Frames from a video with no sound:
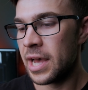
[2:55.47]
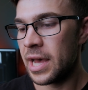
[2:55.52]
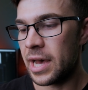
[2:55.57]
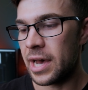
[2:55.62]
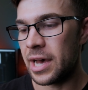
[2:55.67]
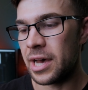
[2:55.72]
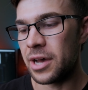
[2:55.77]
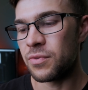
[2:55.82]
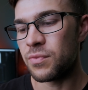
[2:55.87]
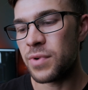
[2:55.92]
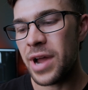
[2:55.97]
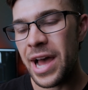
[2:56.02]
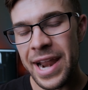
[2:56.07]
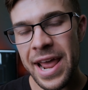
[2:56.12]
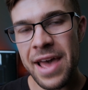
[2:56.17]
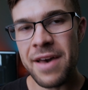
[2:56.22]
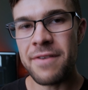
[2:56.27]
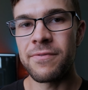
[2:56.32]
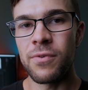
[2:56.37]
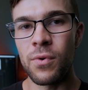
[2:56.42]
right
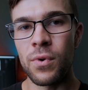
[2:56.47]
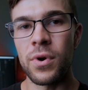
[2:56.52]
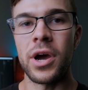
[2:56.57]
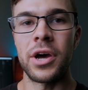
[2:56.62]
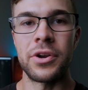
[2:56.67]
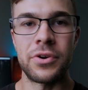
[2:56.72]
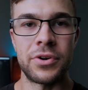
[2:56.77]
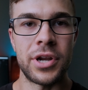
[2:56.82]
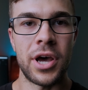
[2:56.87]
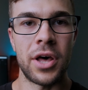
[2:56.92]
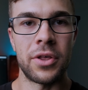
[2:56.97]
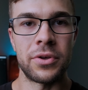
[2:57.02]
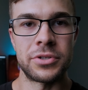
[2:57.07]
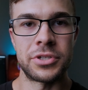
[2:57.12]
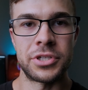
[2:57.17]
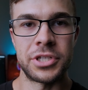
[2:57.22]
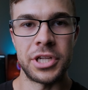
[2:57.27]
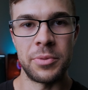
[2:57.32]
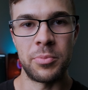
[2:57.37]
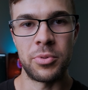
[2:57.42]
at
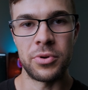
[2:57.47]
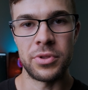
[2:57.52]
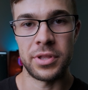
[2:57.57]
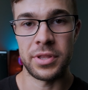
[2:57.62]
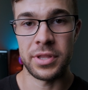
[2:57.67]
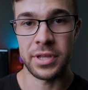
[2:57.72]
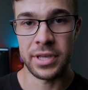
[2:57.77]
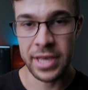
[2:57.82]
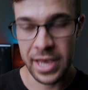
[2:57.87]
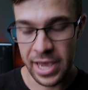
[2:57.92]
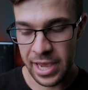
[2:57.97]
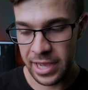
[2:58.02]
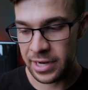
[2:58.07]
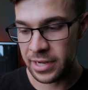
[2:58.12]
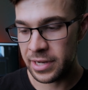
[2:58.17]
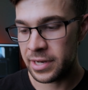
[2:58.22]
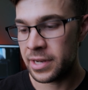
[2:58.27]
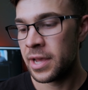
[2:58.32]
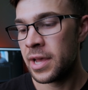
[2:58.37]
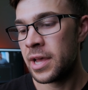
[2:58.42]
$400 cheaper than the
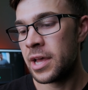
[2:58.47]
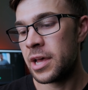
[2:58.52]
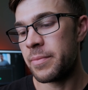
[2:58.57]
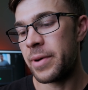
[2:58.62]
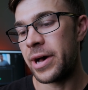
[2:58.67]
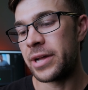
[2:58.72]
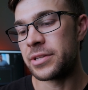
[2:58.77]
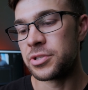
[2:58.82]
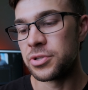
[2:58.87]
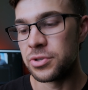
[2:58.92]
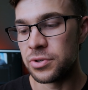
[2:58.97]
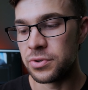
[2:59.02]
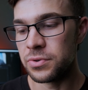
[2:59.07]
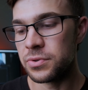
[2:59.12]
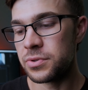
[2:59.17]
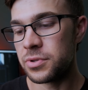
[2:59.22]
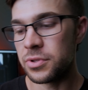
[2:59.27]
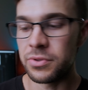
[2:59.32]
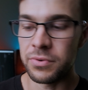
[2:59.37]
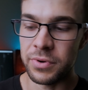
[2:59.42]
Canon, about
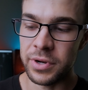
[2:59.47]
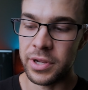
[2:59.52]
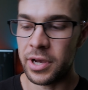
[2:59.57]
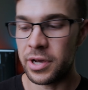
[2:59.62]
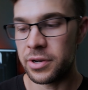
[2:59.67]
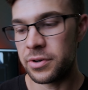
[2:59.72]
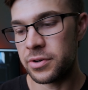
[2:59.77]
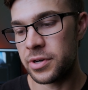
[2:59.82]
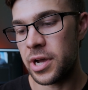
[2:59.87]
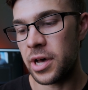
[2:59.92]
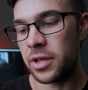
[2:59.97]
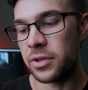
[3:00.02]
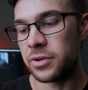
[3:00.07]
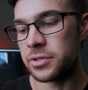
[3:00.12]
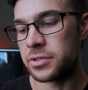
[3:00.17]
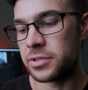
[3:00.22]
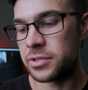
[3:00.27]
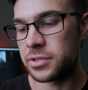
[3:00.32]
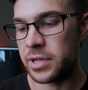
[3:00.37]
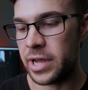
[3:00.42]
$200 to
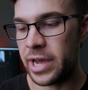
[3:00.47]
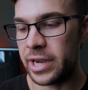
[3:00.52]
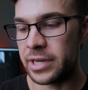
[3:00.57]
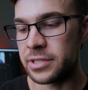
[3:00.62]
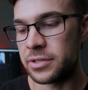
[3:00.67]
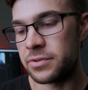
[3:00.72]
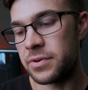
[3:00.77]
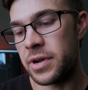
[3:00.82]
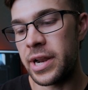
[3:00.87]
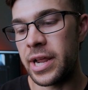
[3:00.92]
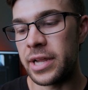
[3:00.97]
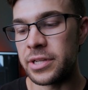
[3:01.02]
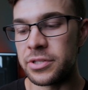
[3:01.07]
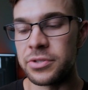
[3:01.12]
$300, actually right at